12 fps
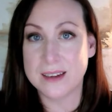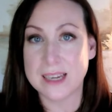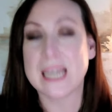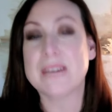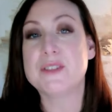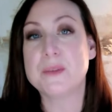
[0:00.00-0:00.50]

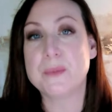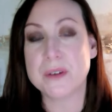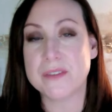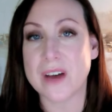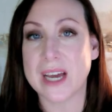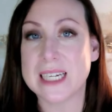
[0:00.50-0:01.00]
have to
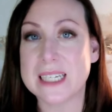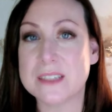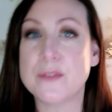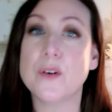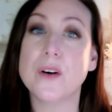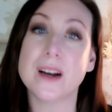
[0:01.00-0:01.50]
provide it
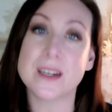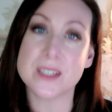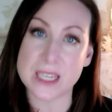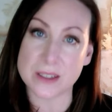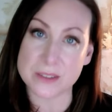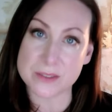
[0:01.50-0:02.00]
for
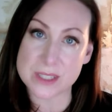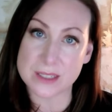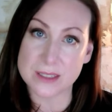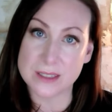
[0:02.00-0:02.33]
ourselves.